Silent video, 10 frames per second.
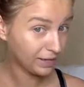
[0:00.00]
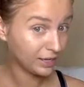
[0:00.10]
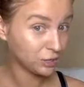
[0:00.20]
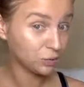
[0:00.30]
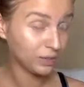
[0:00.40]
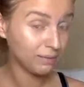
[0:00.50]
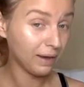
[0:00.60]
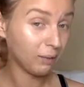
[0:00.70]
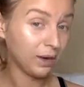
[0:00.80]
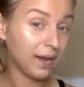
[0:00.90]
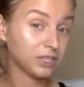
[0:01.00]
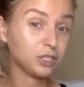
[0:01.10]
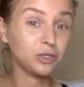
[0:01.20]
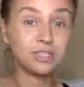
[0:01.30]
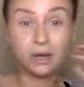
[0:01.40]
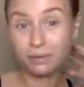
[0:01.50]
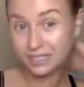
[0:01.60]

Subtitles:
it gets really bad where it actually goes down my